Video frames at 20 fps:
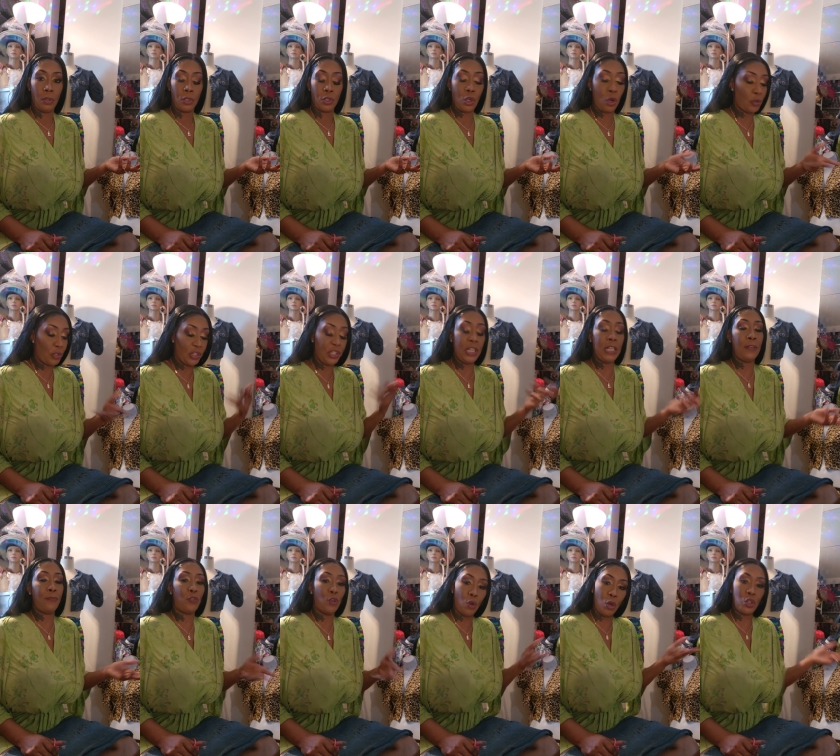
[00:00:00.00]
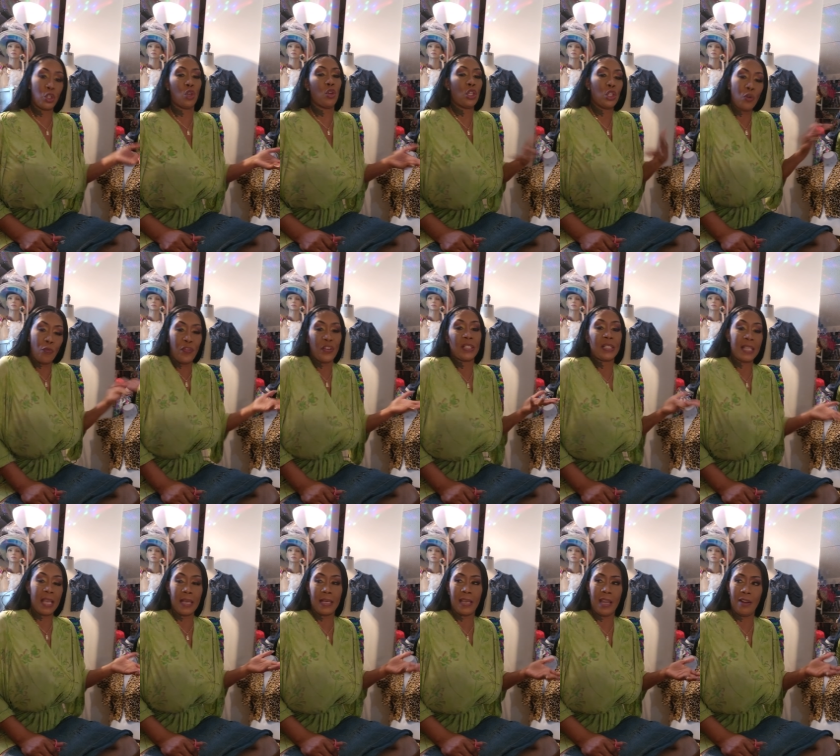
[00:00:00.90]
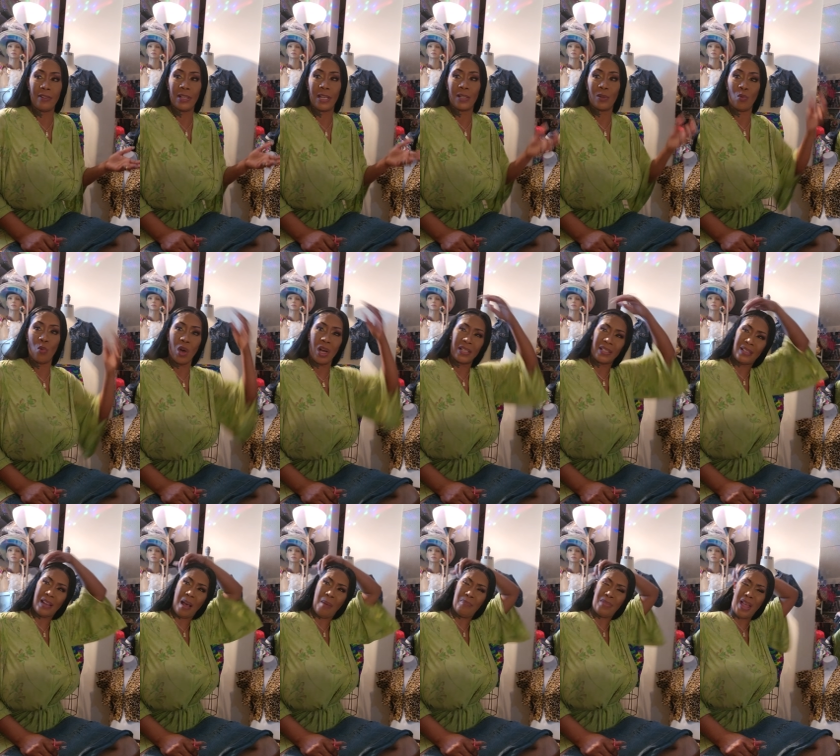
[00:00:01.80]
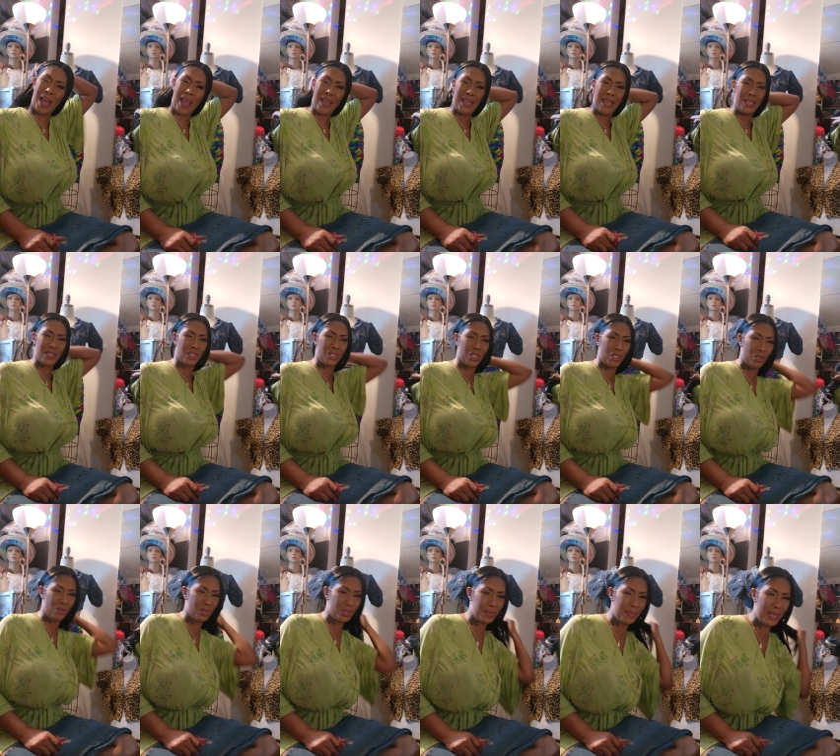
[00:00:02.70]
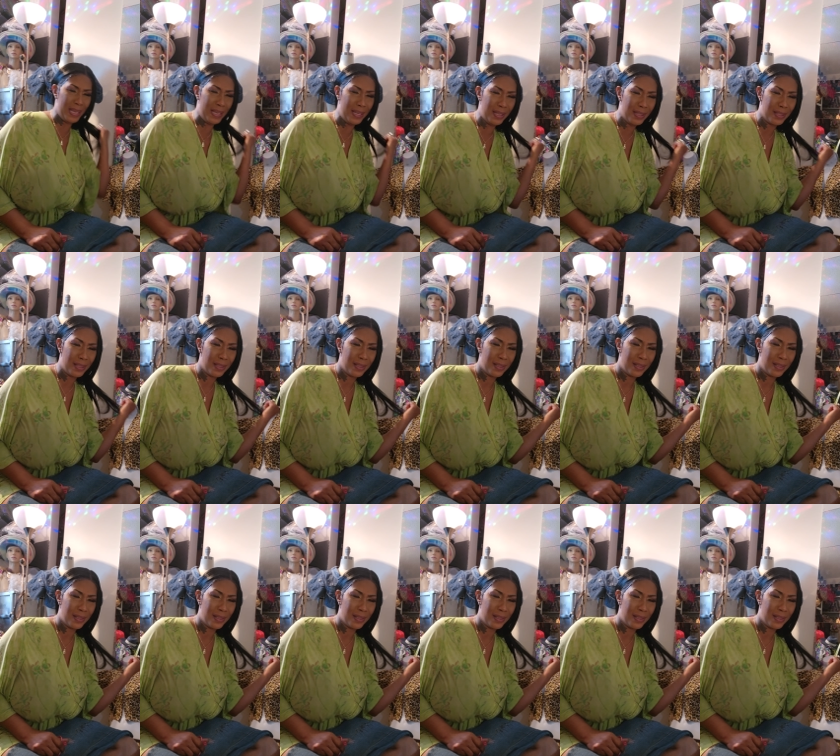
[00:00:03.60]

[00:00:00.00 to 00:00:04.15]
So seeing if you, you, you finna take care of that or what. And I'm like, excuse me?